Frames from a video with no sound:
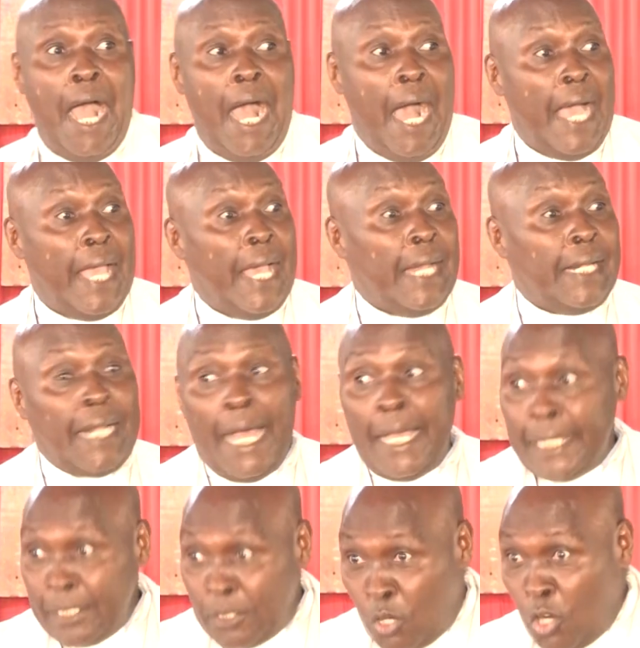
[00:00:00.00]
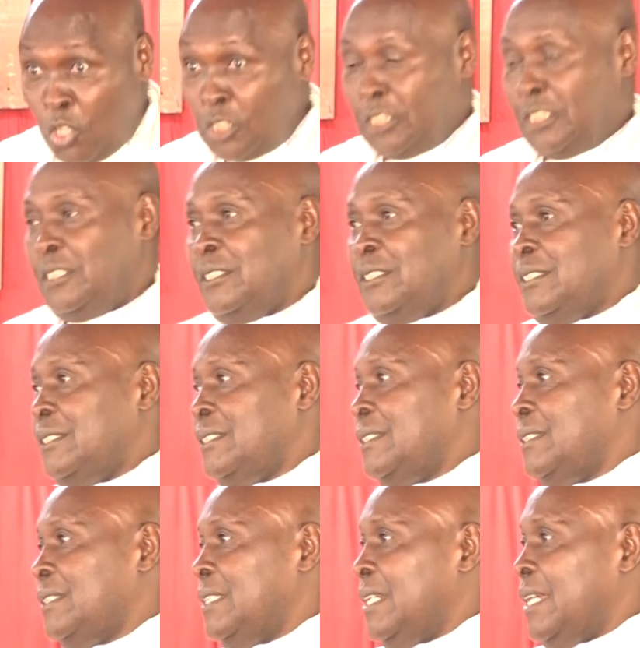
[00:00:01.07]
I had a hinkot
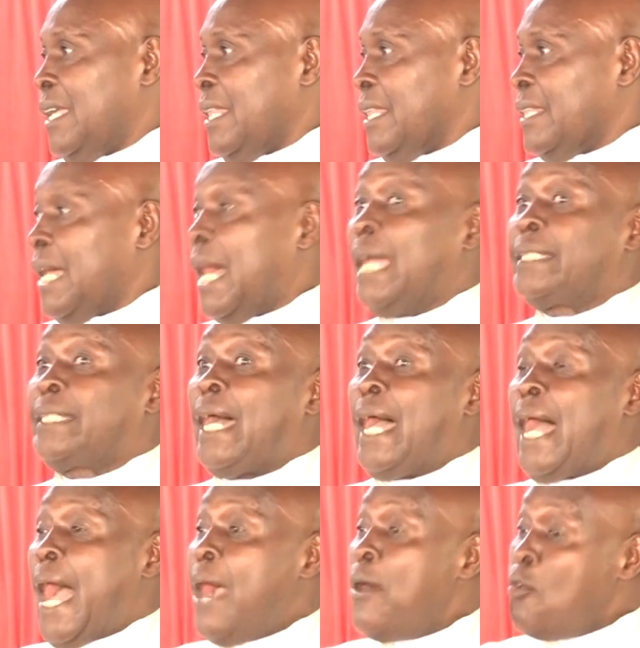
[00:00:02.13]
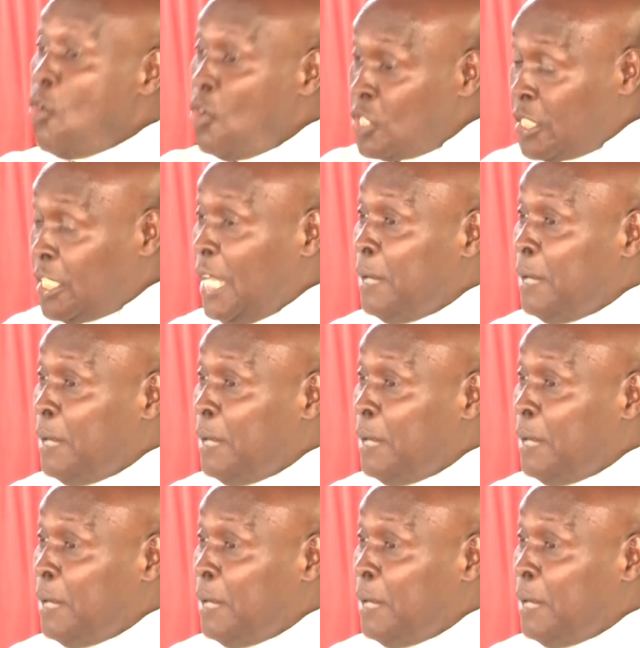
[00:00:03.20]
that I was